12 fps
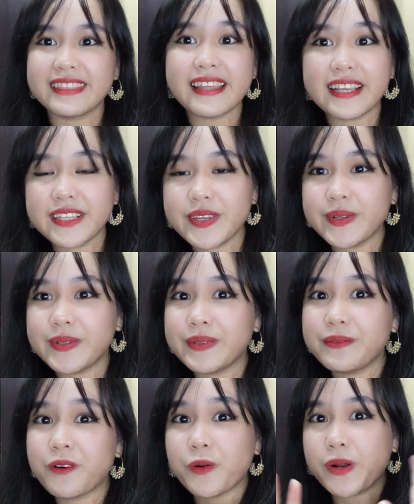Thank
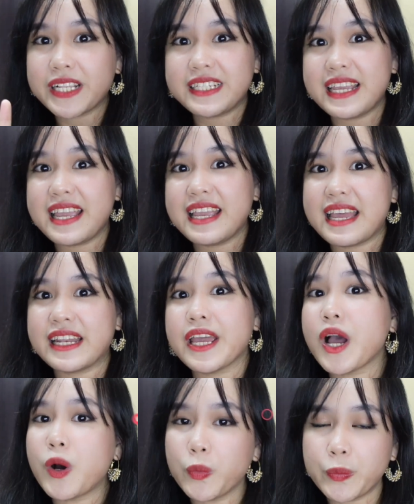you for watching, and I
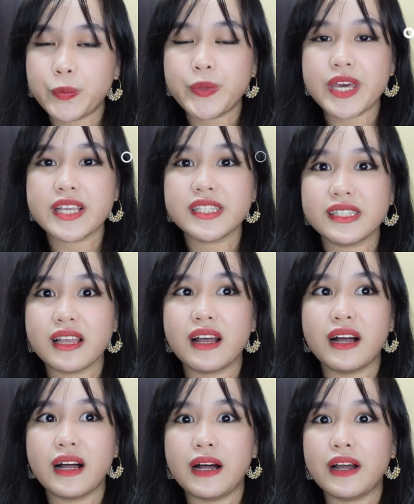hope this
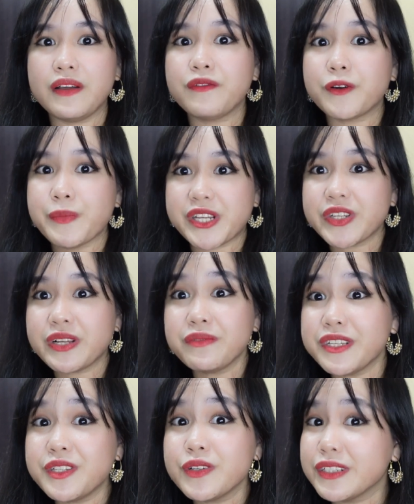informational
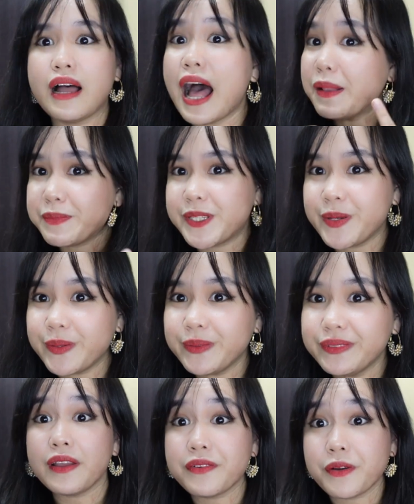video helps you.
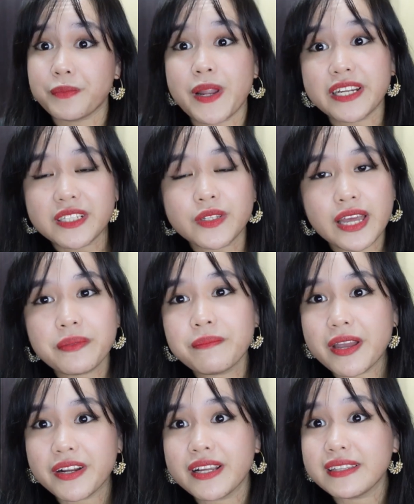If you're planning to get
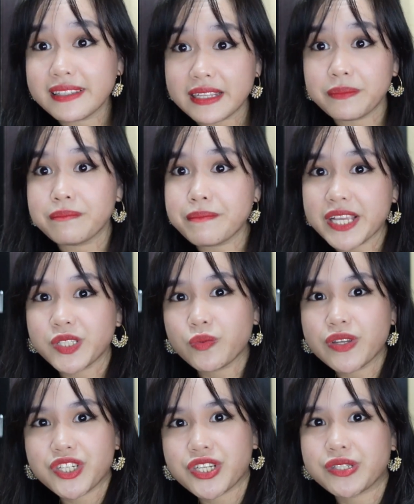married, then best
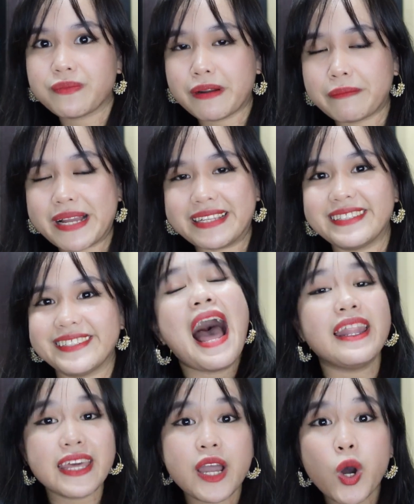wishes from us,
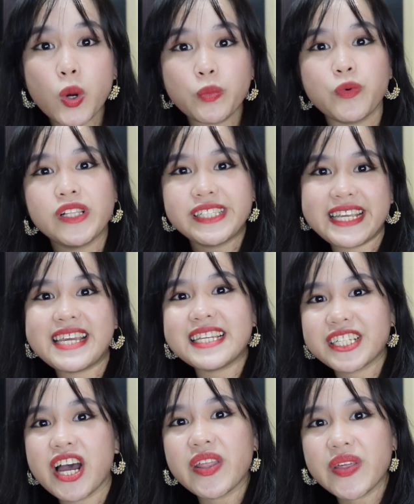and I hope we'll see
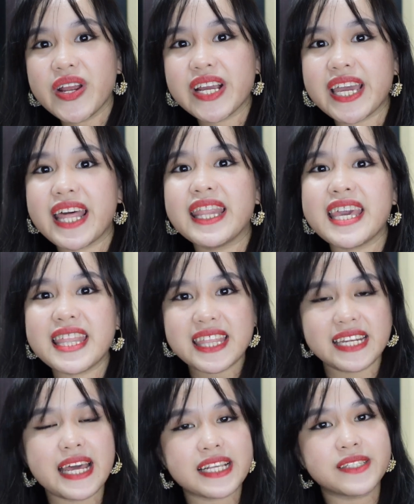each other again in
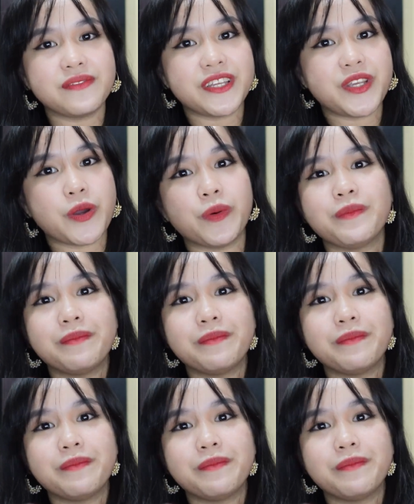the next video.